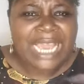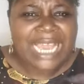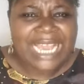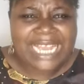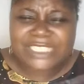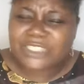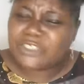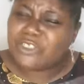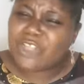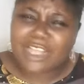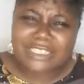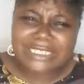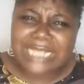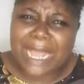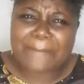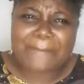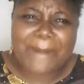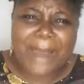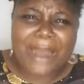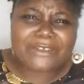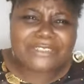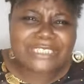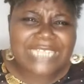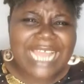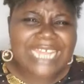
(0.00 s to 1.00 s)
It's not
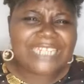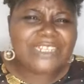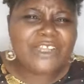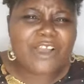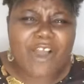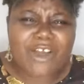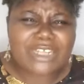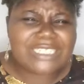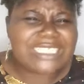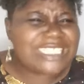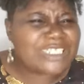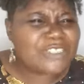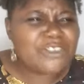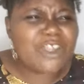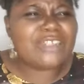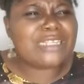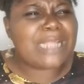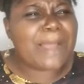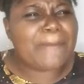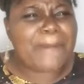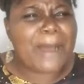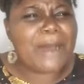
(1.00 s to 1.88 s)
about any other. It's not